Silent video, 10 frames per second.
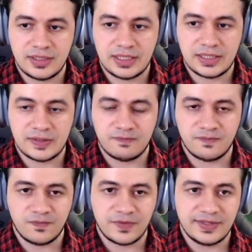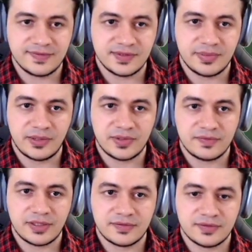And that's about
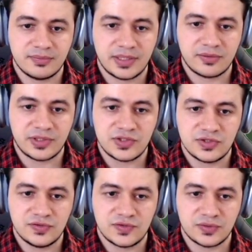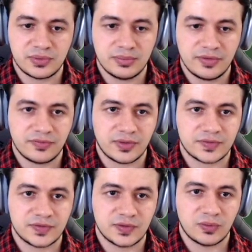it. That's the migration to RemaFox.
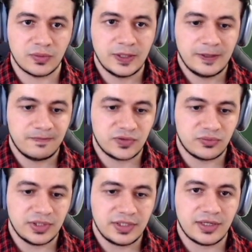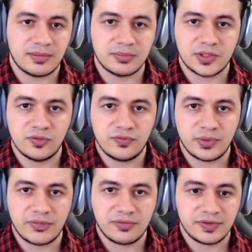So to recap, let me go
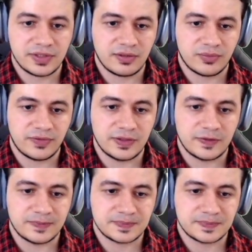through everything that we did.